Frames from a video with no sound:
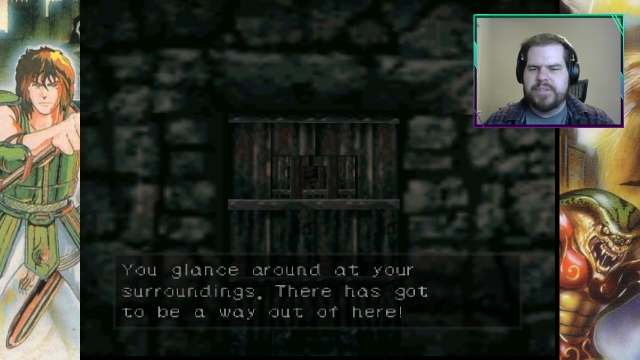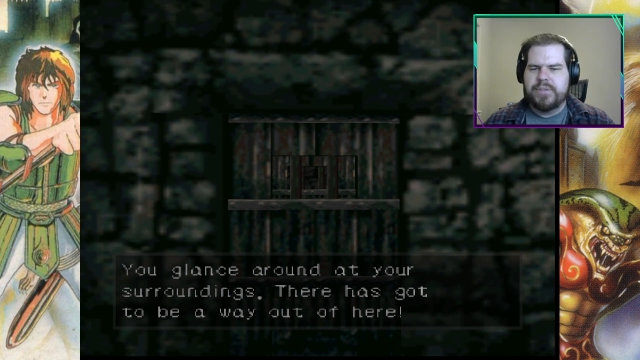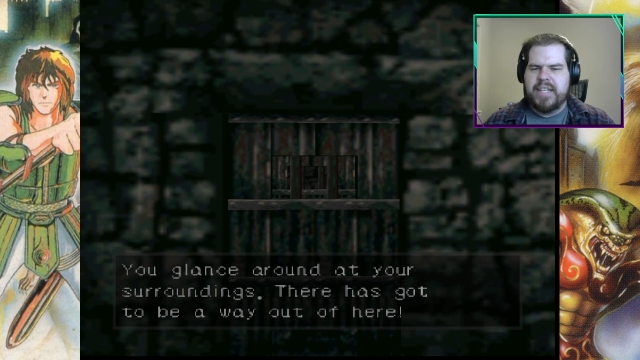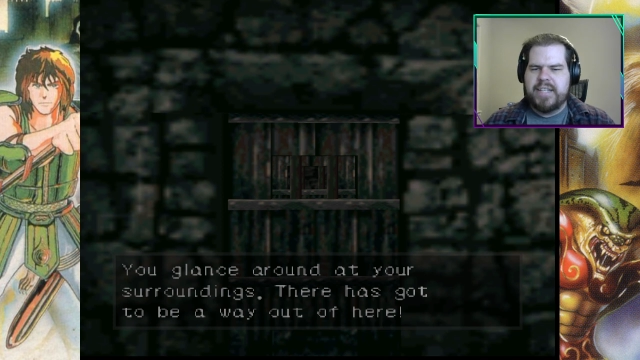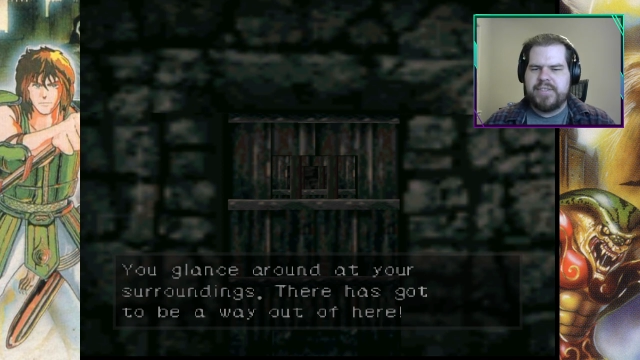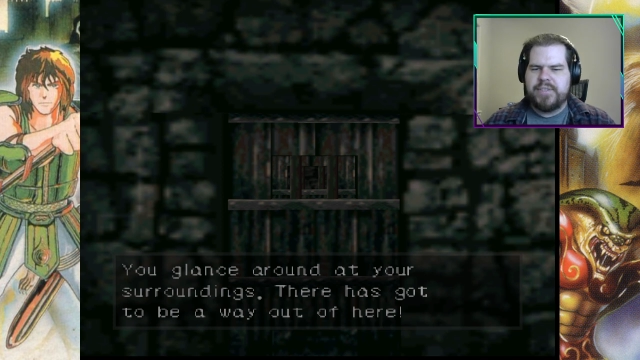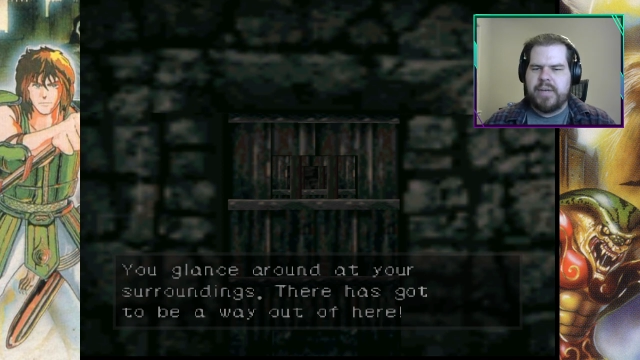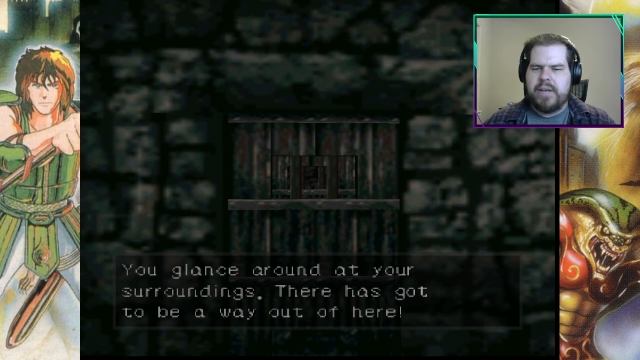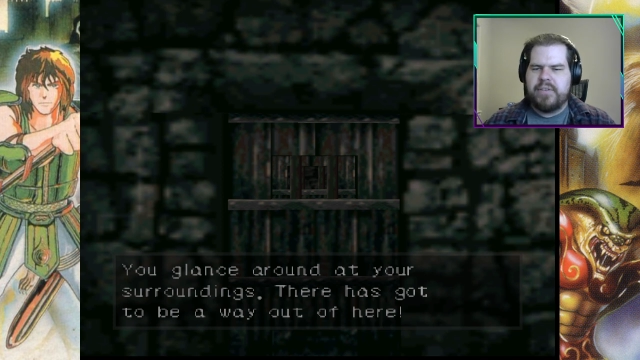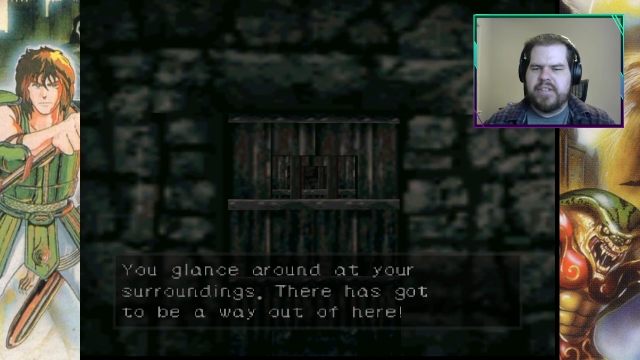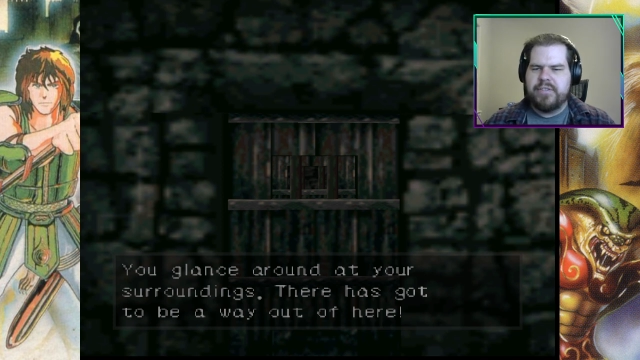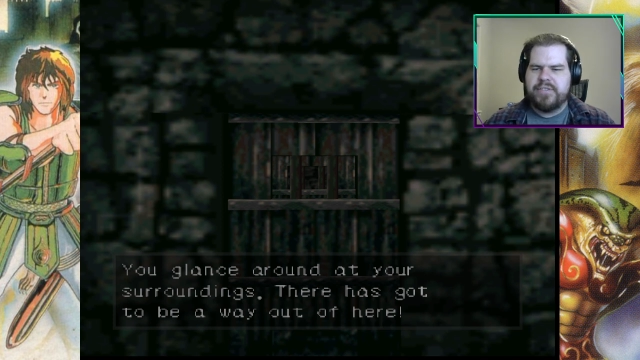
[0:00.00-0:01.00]
glance
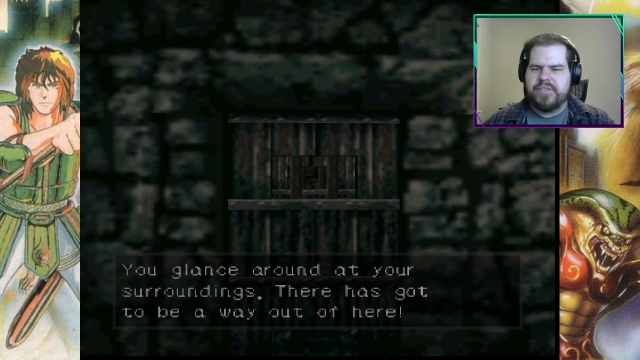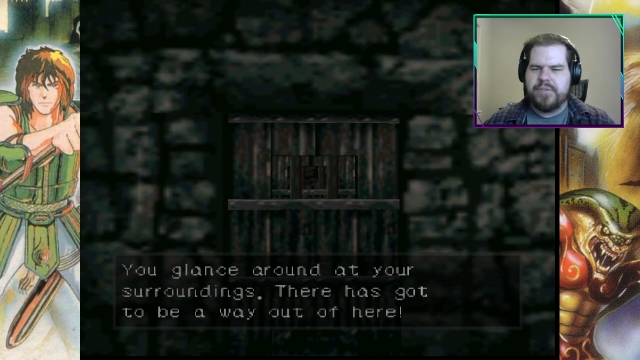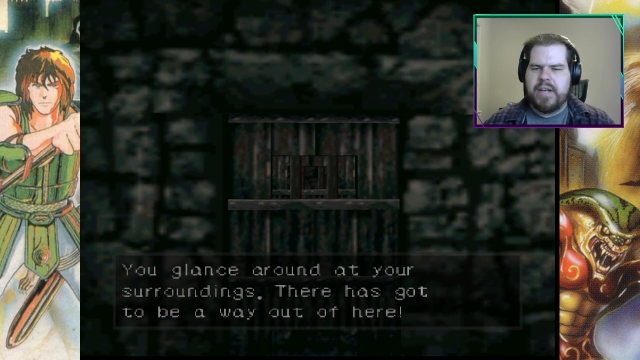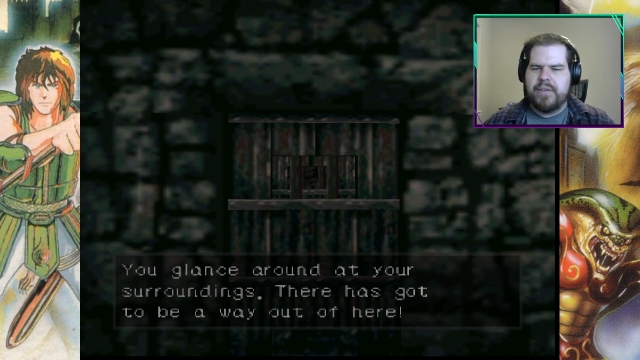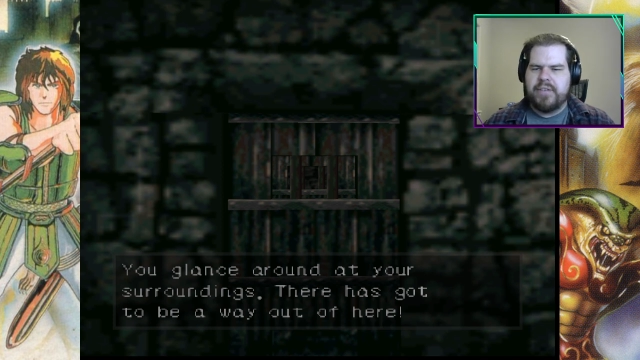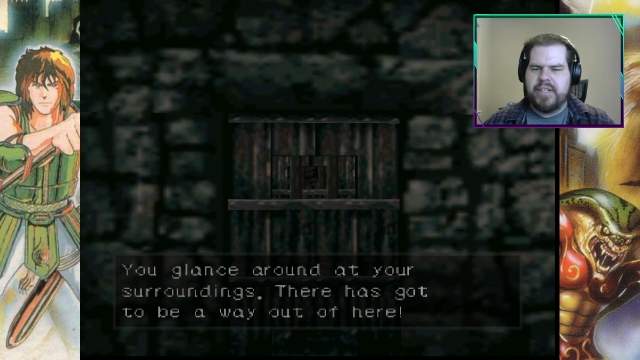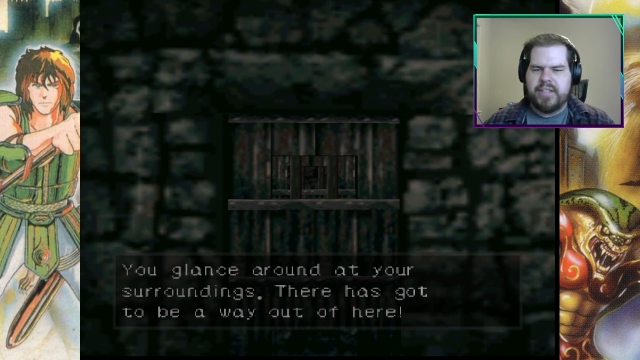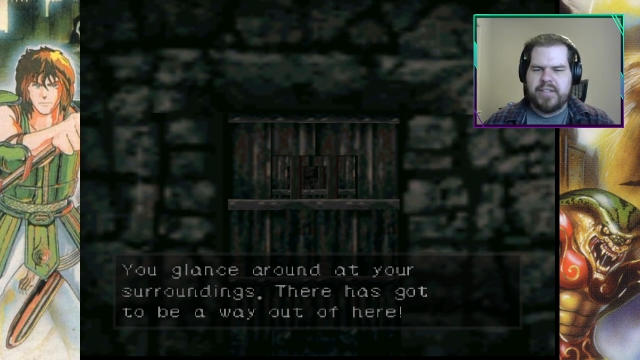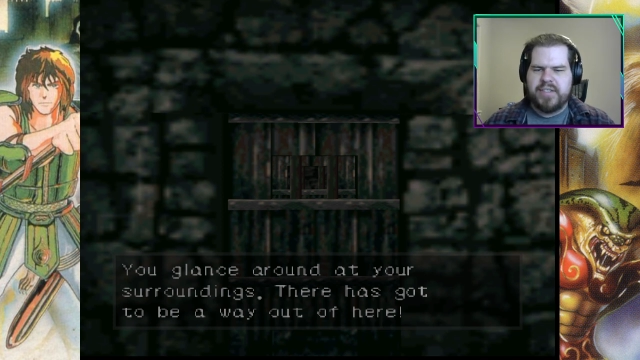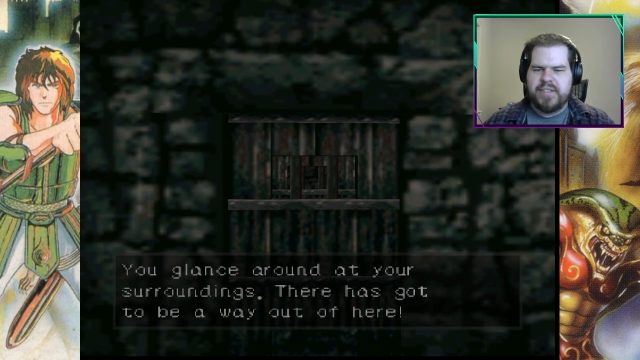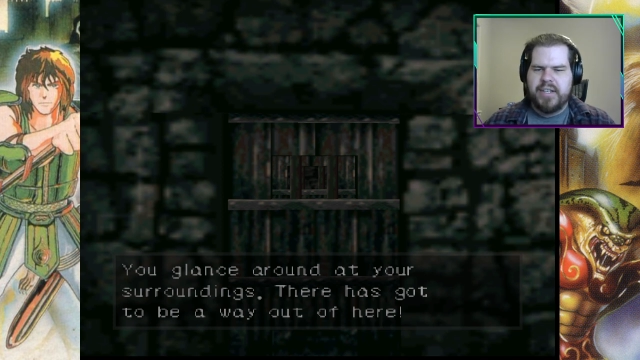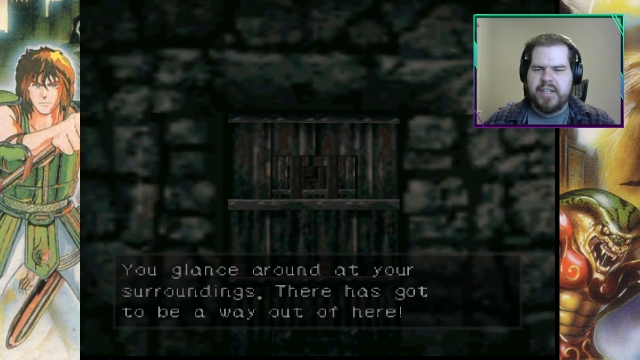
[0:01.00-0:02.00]
around at your surroundings.